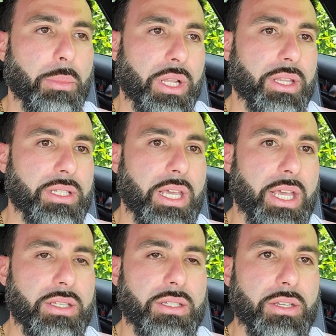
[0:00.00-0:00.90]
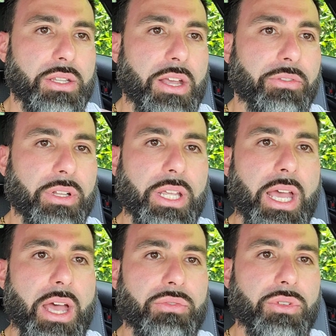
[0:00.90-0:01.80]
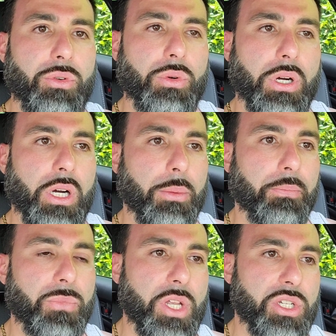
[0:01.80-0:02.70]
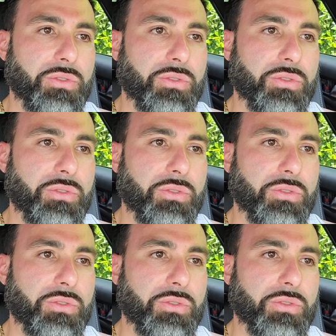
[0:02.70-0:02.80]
But in this case, you definitely have to